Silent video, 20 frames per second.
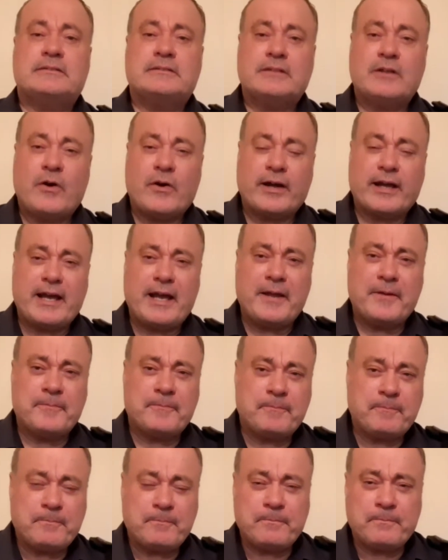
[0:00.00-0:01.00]
Okay.
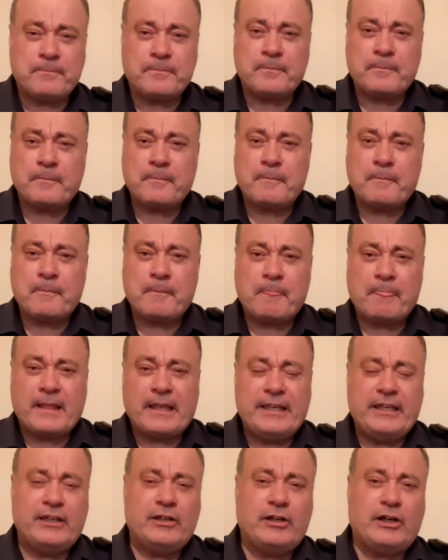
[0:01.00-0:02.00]

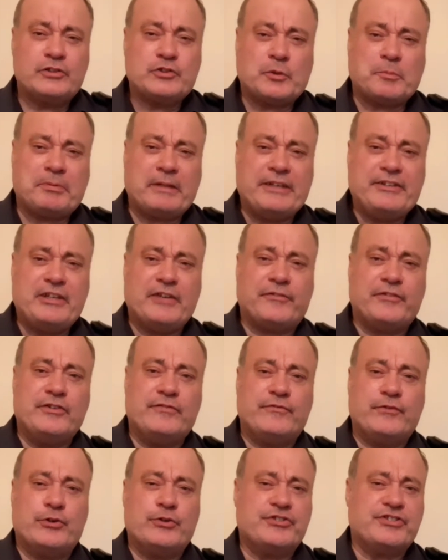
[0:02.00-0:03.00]
You can also play different
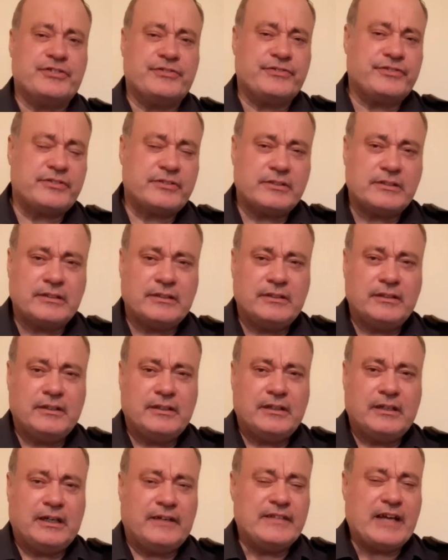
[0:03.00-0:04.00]
inversions
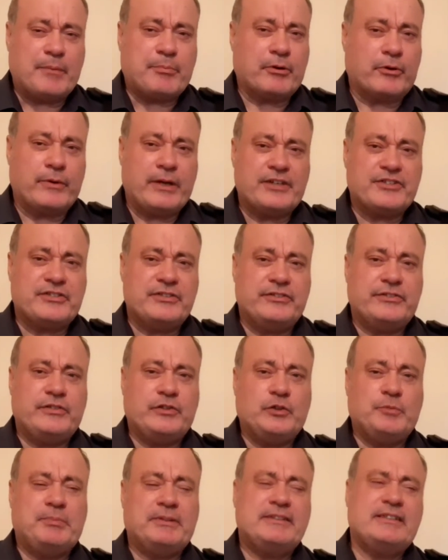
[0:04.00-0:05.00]
of that progression
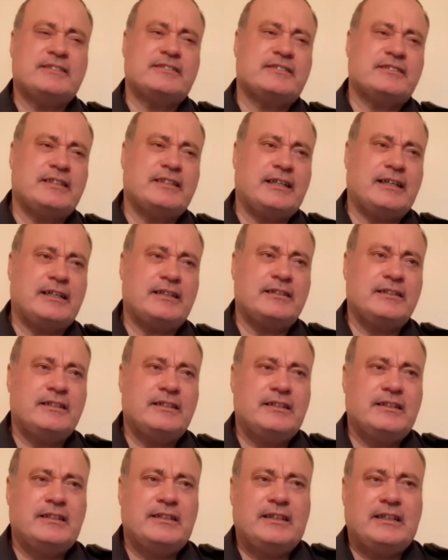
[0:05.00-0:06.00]
too, but that's I
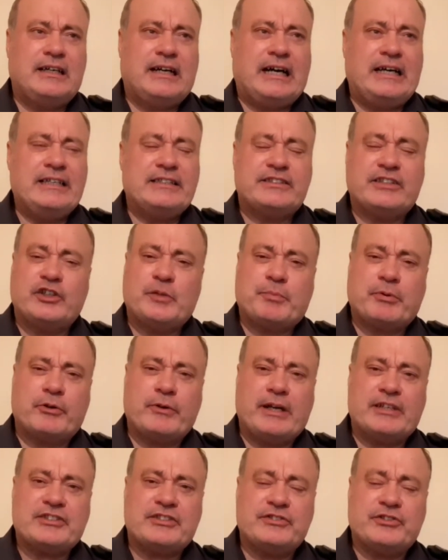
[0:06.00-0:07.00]
think it's a good
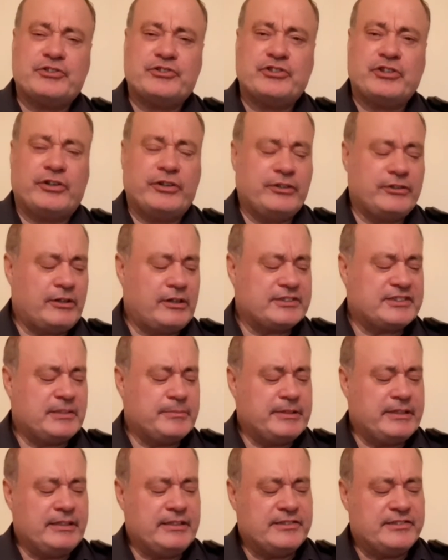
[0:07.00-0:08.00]
progression to show you how some
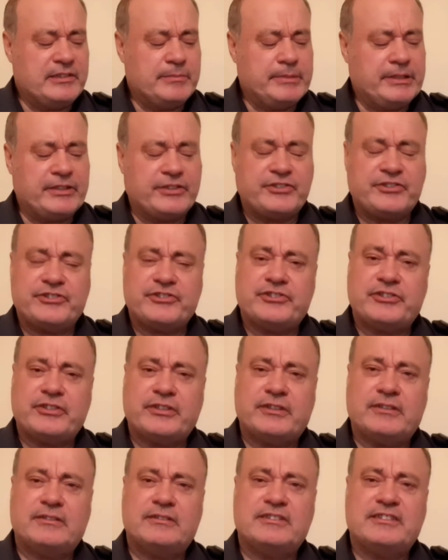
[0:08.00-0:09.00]
of these diminished
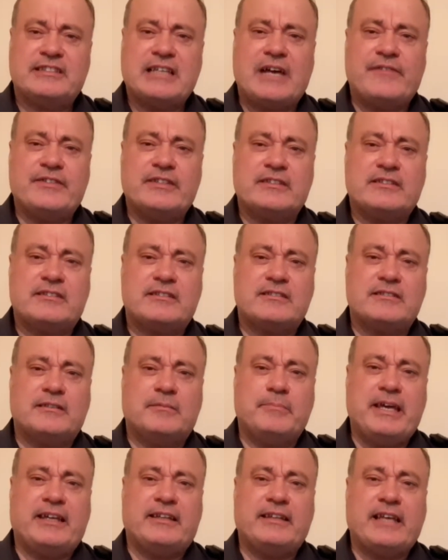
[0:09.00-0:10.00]
7ths
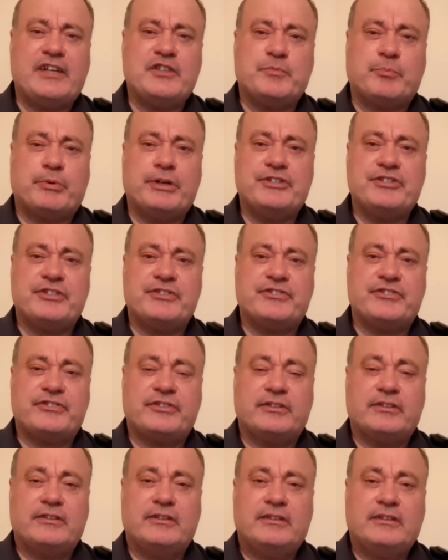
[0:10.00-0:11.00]
make nice bridges.
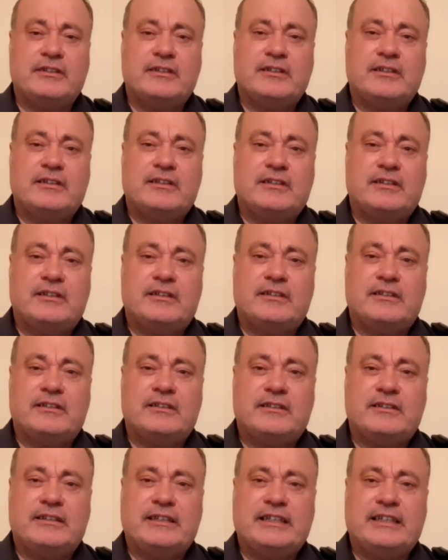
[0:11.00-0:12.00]

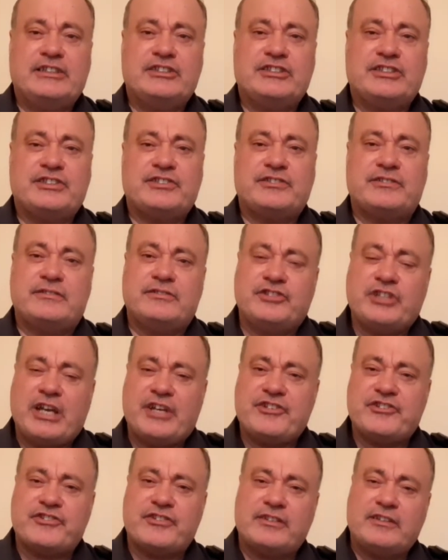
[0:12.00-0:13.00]
It just
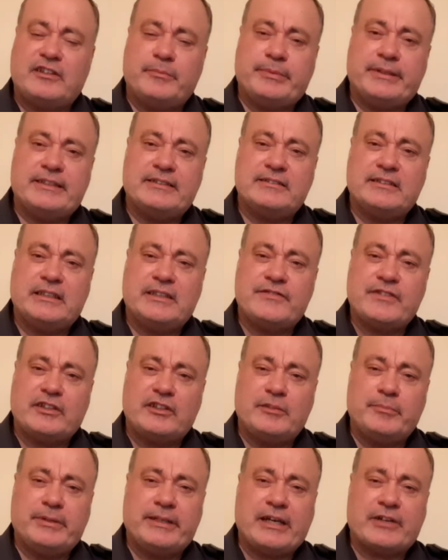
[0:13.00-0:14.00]
changes a little bit, gives you a
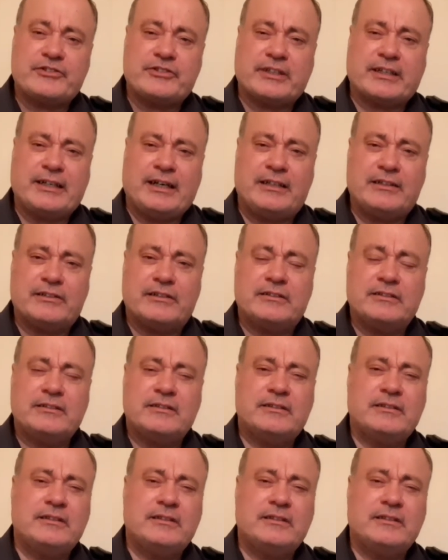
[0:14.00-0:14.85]
little bit extra color